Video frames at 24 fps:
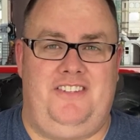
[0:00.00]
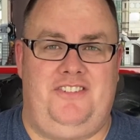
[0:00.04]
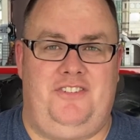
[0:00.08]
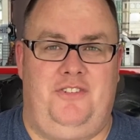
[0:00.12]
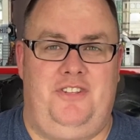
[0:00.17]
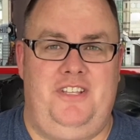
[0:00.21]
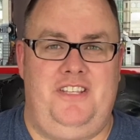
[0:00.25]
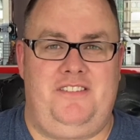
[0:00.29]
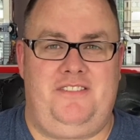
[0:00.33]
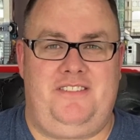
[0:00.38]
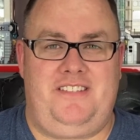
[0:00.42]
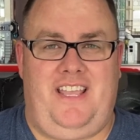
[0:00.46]
So
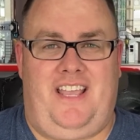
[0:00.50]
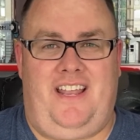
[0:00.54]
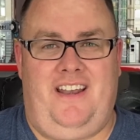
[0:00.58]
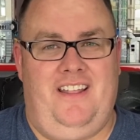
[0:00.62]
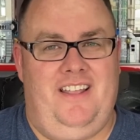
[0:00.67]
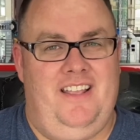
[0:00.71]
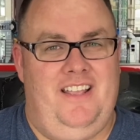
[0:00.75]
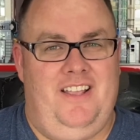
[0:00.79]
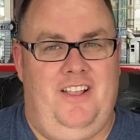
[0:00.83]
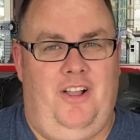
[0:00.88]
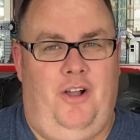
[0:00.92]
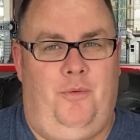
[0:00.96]
this set
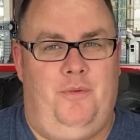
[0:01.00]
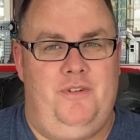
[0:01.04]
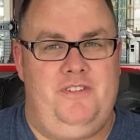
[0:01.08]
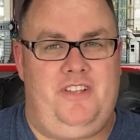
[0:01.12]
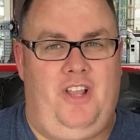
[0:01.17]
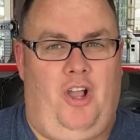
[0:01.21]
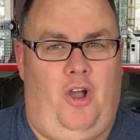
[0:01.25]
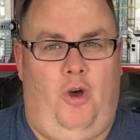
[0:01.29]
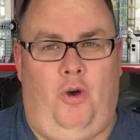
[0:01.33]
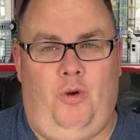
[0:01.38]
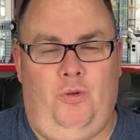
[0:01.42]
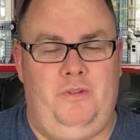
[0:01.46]
was
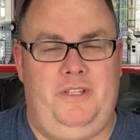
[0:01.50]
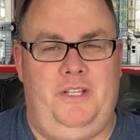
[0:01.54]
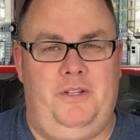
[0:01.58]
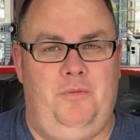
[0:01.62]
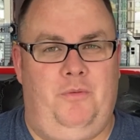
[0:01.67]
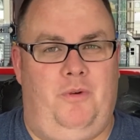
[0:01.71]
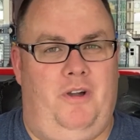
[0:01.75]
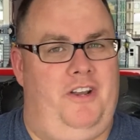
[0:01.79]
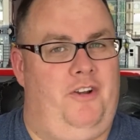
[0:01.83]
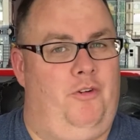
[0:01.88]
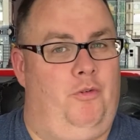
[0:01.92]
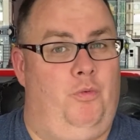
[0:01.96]
the only
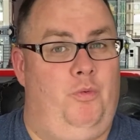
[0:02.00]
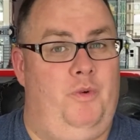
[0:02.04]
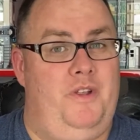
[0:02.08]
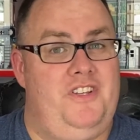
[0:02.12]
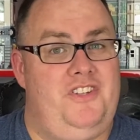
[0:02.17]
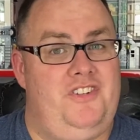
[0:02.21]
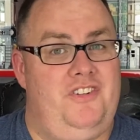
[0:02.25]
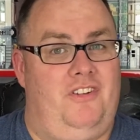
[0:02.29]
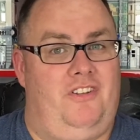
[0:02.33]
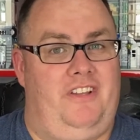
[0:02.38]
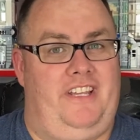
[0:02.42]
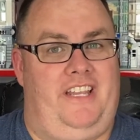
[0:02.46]
one
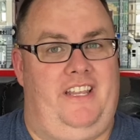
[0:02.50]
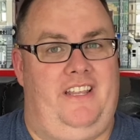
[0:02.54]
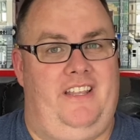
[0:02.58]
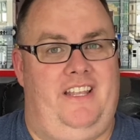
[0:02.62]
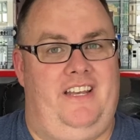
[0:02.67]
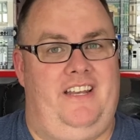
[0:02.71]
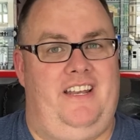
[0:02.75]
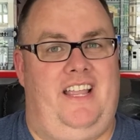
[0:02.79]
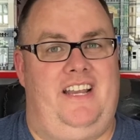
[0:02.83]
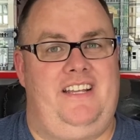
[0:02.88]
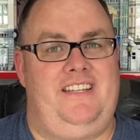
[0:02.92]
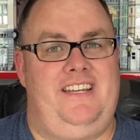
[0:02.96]
originally
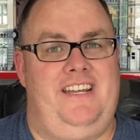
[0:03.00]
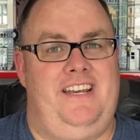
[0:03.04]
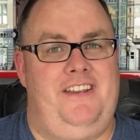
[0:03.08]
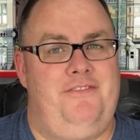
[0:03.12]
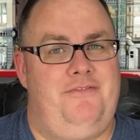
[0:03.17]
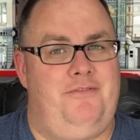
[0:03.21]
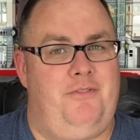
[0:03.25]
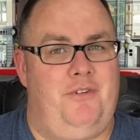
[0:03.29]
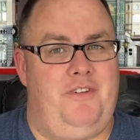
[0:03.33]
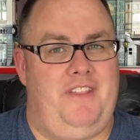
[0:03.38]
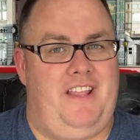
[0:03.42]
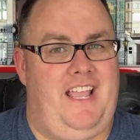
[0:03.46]
in
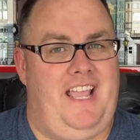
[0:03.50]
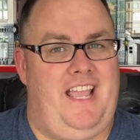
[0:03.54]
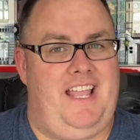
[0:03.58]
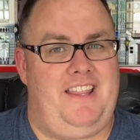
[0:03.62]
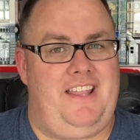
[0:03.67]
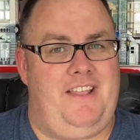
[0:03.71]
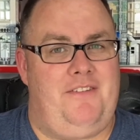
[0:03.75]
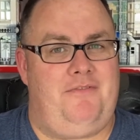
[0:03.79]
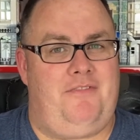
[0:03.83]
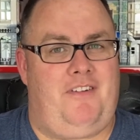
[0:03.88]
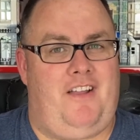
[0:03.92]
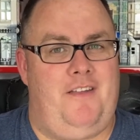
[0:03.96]
1984 that had
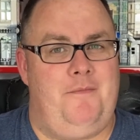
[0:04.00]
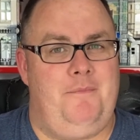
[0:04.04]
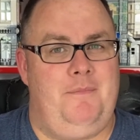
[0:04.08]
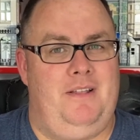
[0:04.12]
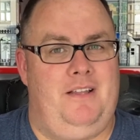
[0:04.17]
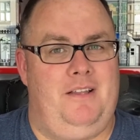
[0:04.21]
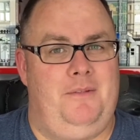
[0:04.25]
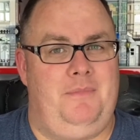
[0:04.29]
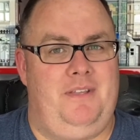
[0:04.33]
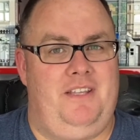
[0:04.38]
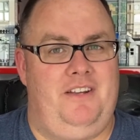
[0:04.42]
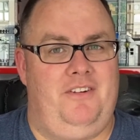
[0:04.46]
that 5
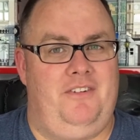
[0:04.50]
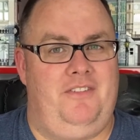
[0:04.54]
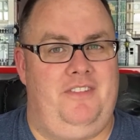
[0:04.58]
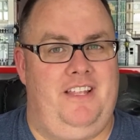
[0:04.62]
millimeter.